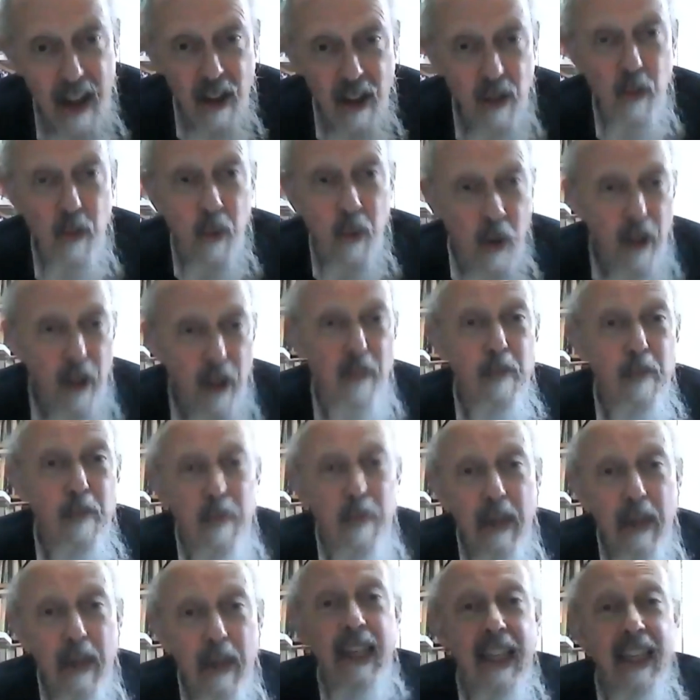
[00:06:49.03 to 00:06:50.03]
The word
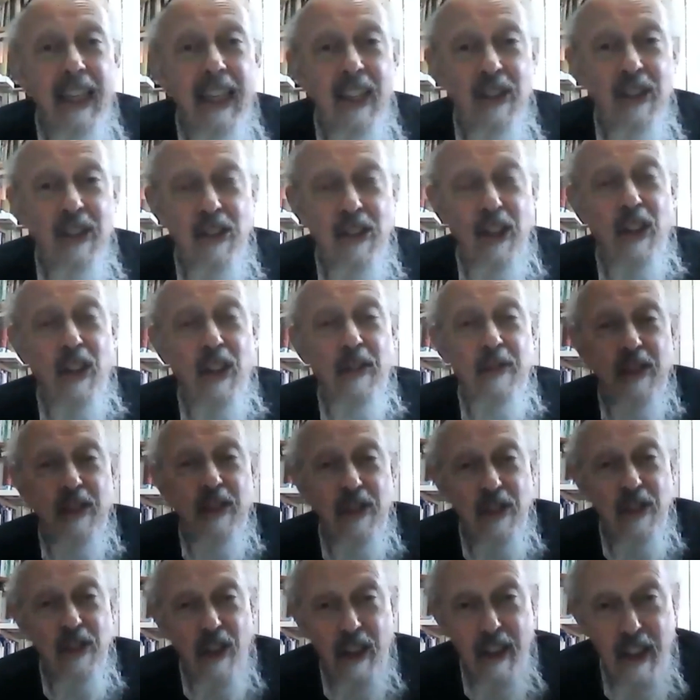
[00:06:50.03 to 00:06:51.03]
meaning itself
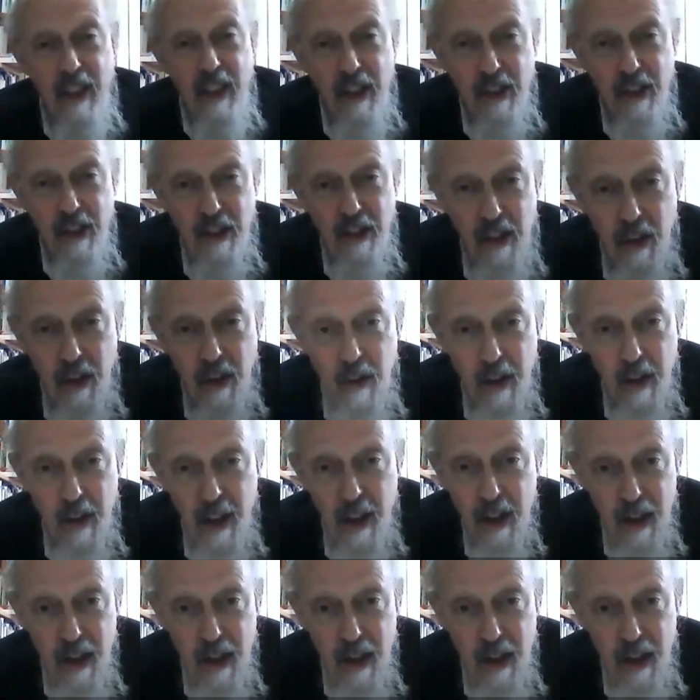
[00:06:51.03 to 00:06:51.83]
does not necessarily